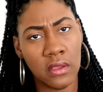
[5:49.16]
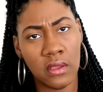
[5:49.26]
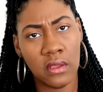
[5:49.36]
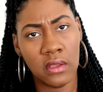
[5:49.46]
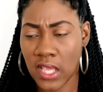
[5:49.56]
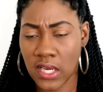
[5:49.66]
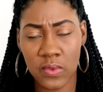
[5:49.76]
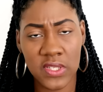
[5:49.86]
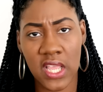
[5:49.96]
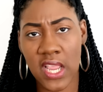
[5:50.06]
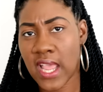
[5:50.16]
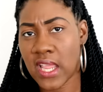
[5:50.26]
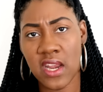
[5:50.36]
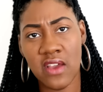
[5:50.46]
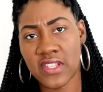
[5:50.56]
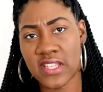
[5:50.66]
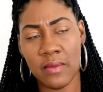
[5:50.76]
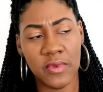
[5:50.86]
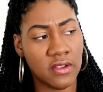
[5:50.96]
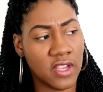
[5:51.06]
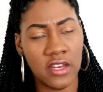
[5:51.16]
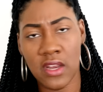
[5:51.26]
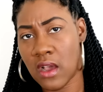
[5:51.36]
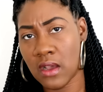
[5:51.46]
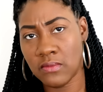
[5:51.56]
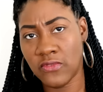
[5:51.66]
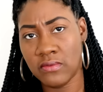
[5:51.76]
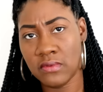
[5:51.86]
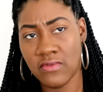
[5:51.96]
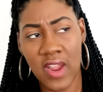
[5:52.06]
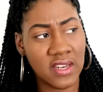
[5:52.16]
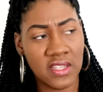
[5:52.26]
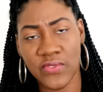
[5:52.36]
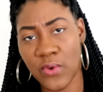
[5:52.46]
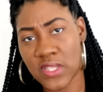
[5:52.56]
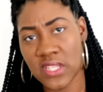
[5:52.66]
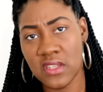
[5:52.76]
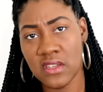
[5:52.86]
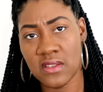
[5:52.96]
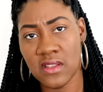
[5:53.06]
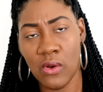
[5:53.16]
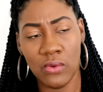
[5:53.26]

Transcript: Kandi was like, I ain't never stopped there. And um, Riley is fourteen years old.